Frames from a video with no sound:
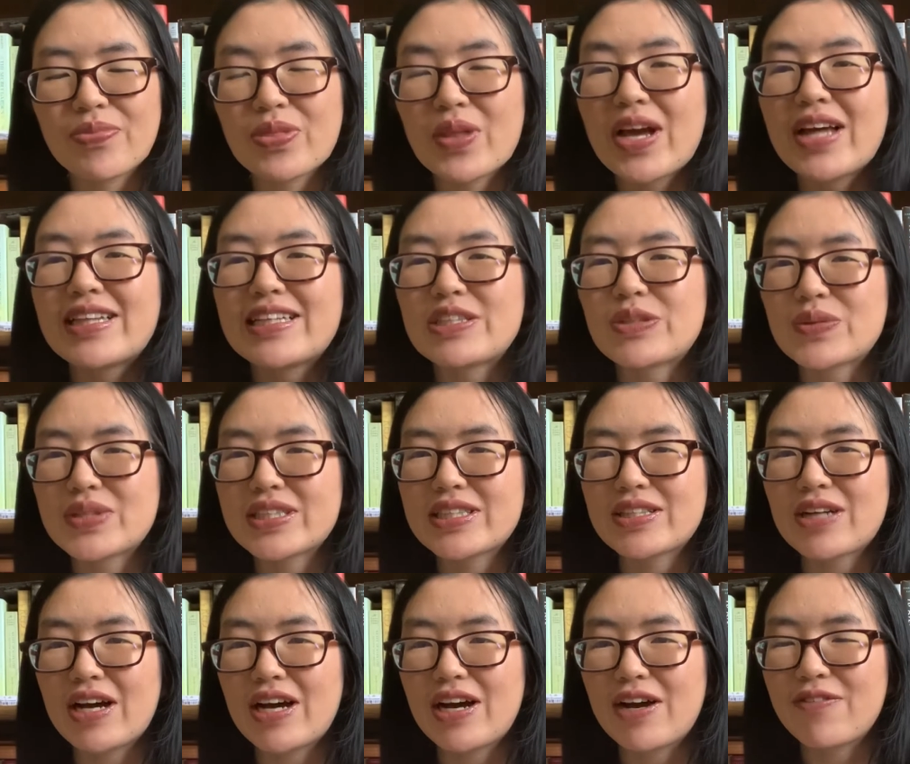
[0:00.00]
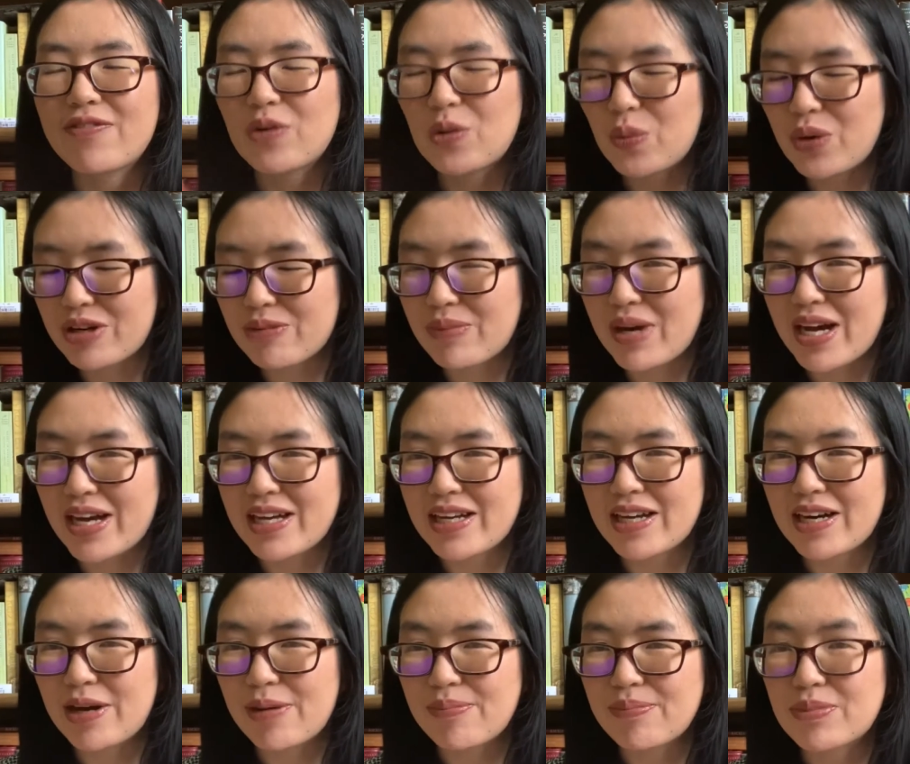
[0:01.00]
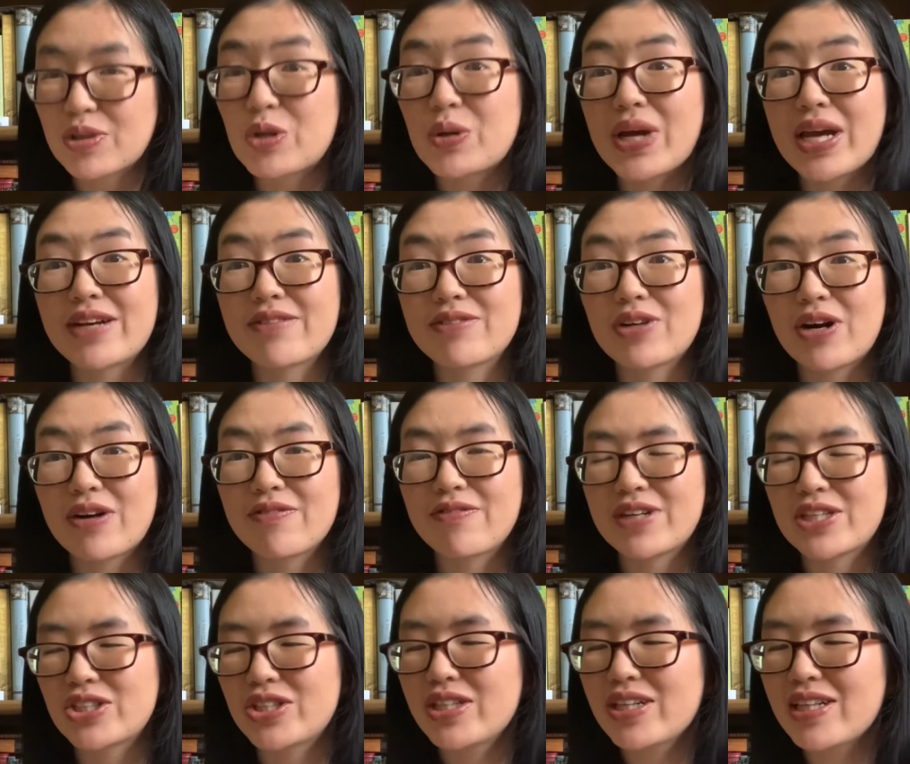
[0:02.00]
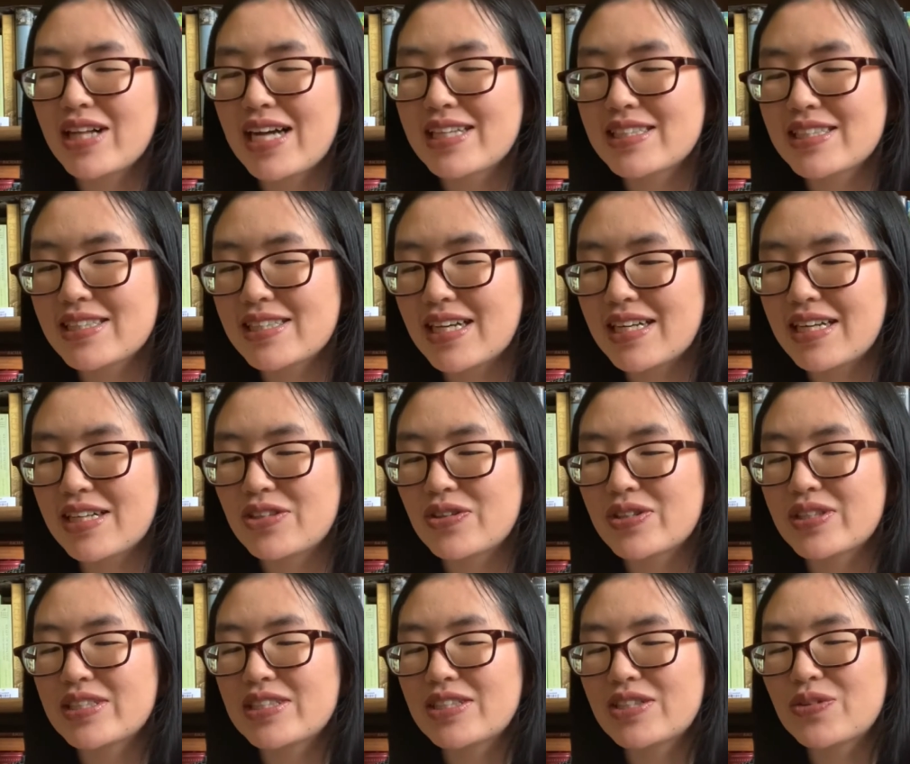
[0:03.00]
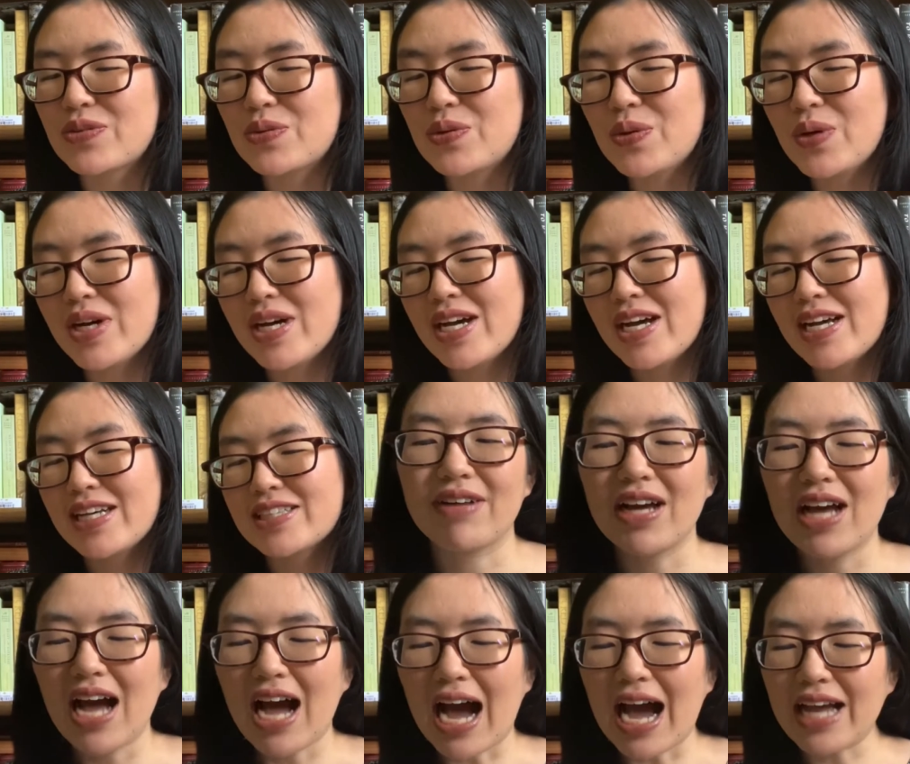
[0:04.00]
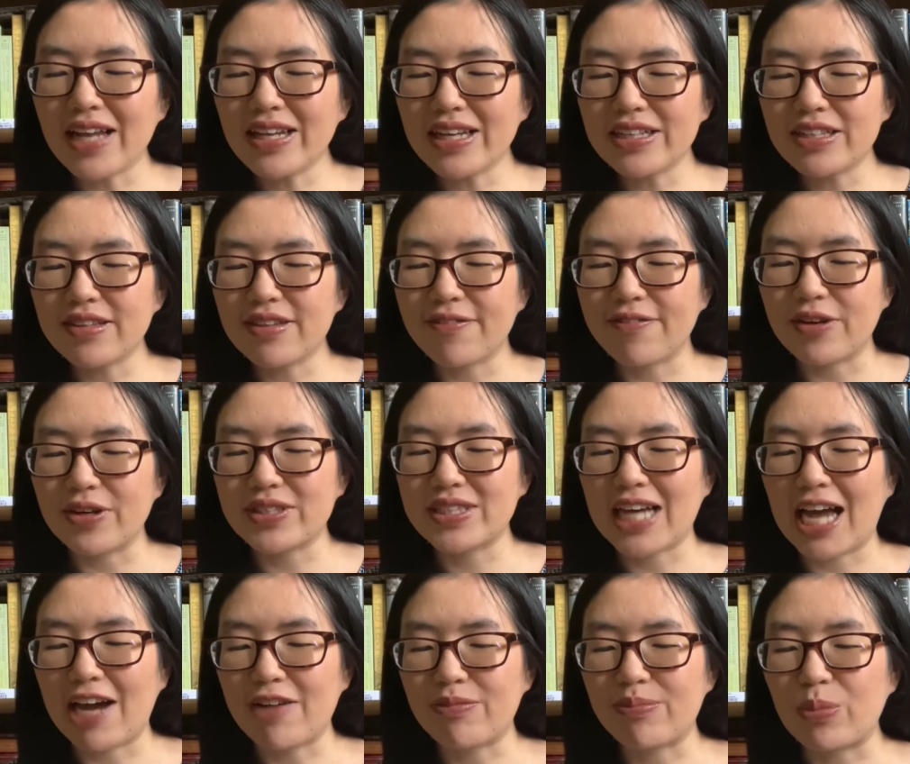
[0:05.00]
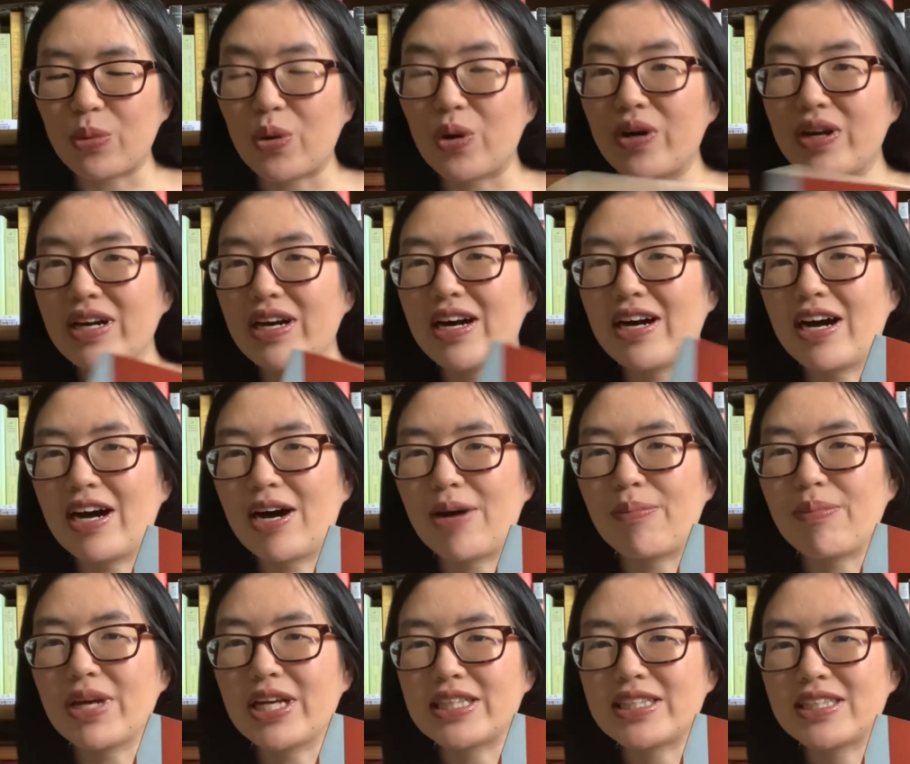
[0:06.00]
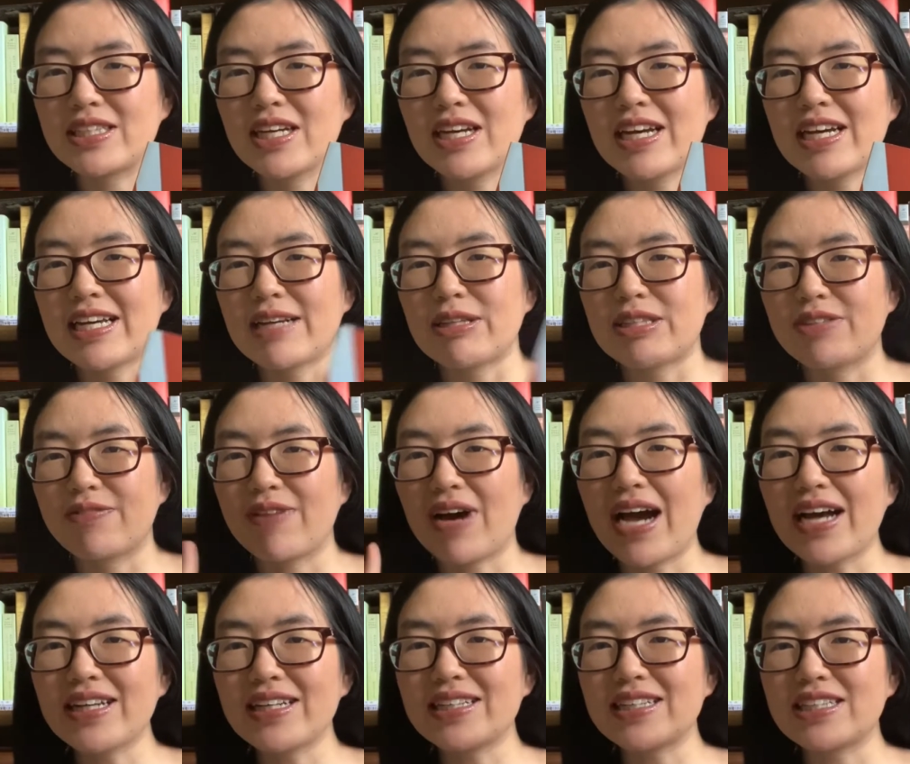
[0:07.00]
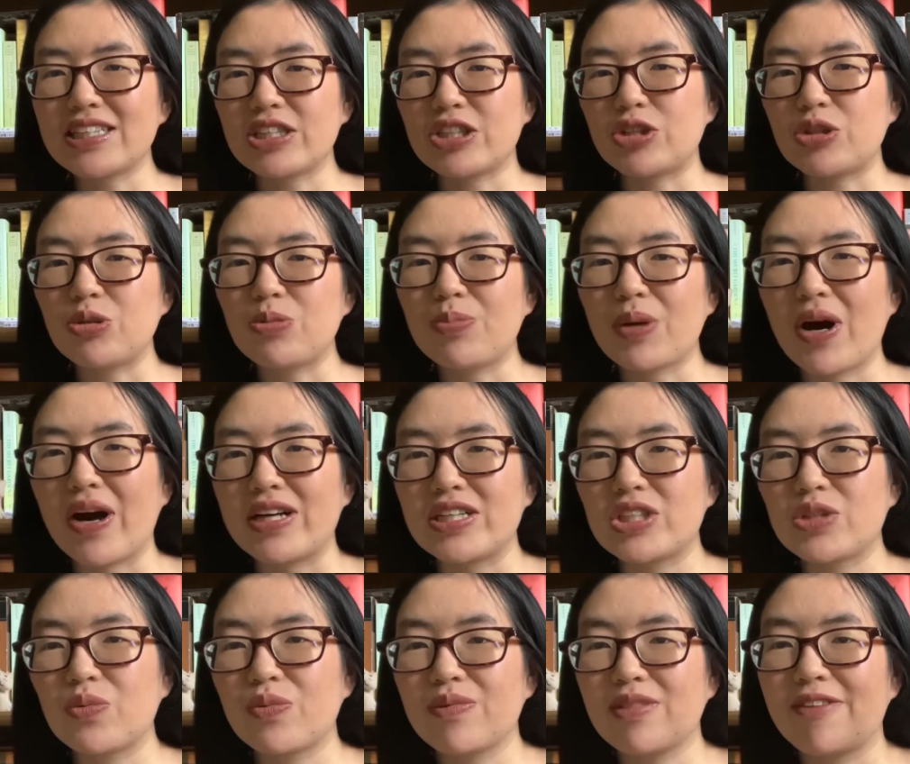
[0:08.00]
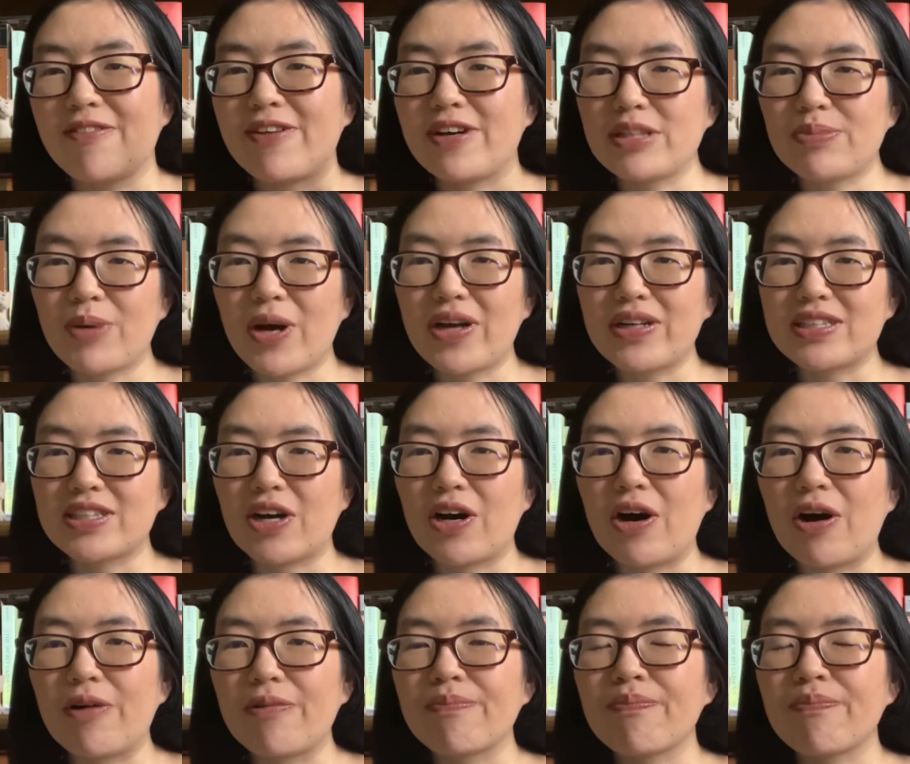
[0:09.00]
This was for one of my creative nonfiction classes that I took in school. I liked the first half more. It's divided into 2 parts. The first part is called